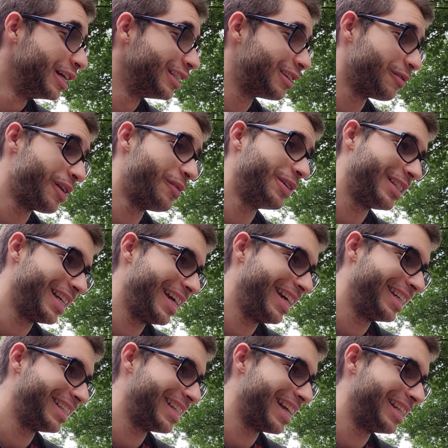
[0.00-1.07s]
So what I was
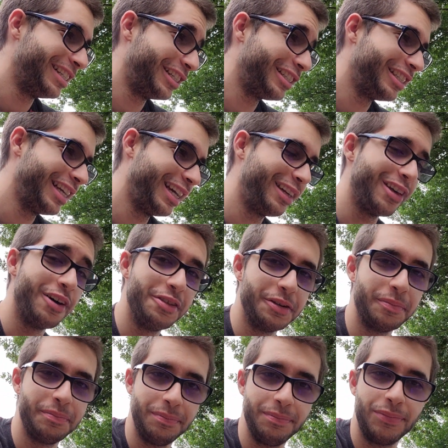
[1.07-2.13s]
saying is that just like
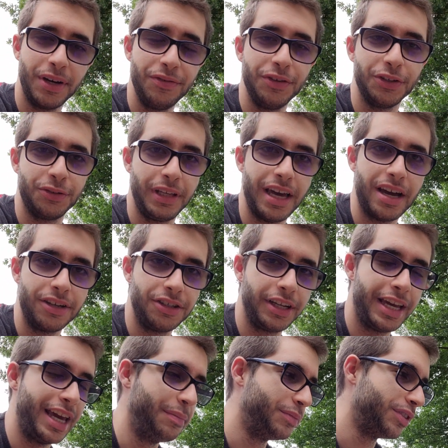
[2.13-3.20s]
other previous gacha
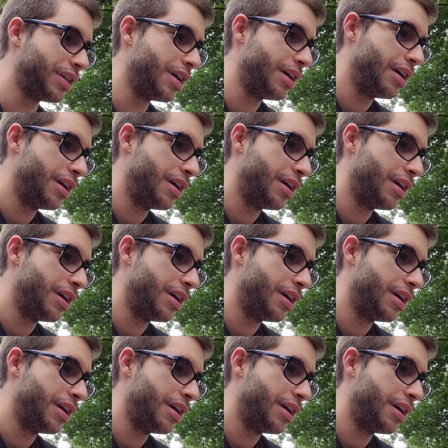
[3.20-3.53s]
games,